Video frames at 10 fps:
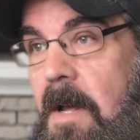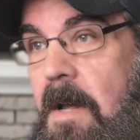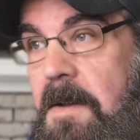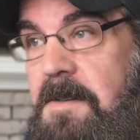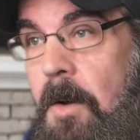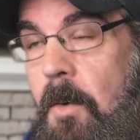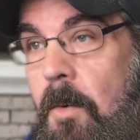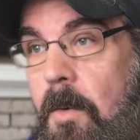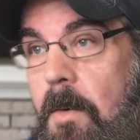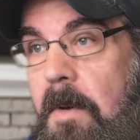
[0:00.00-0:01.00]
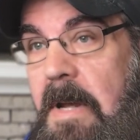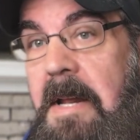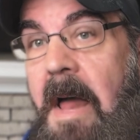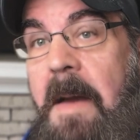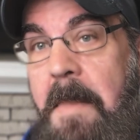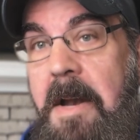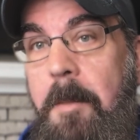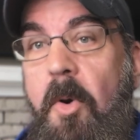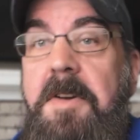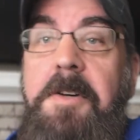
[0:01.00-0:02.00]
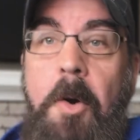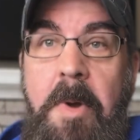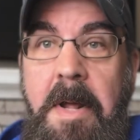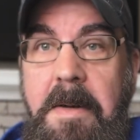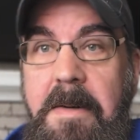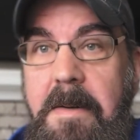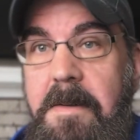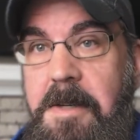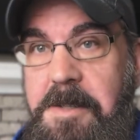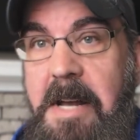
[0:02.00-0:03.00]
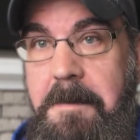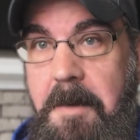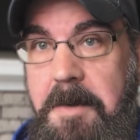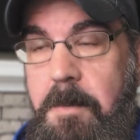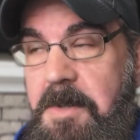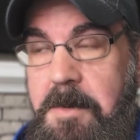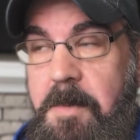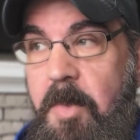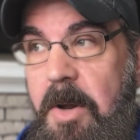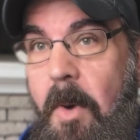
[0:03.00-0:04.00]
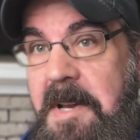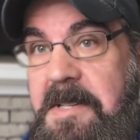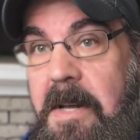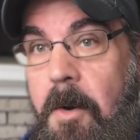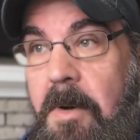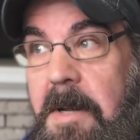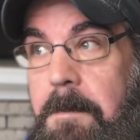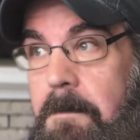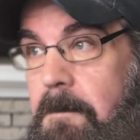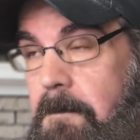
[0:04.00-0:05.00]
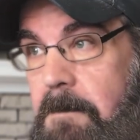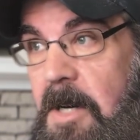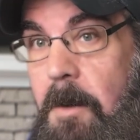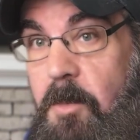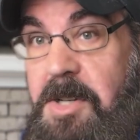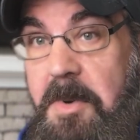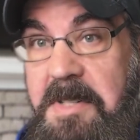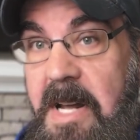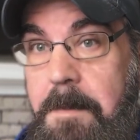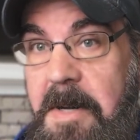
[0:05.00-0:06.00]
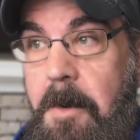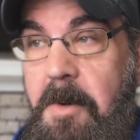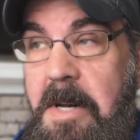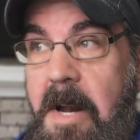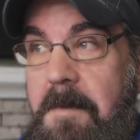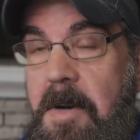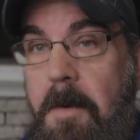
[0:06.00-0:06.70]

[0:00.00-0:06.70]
So Eli made it a point to go in to check first, which is a pretty wise thing. Only, she was dead, but only not of an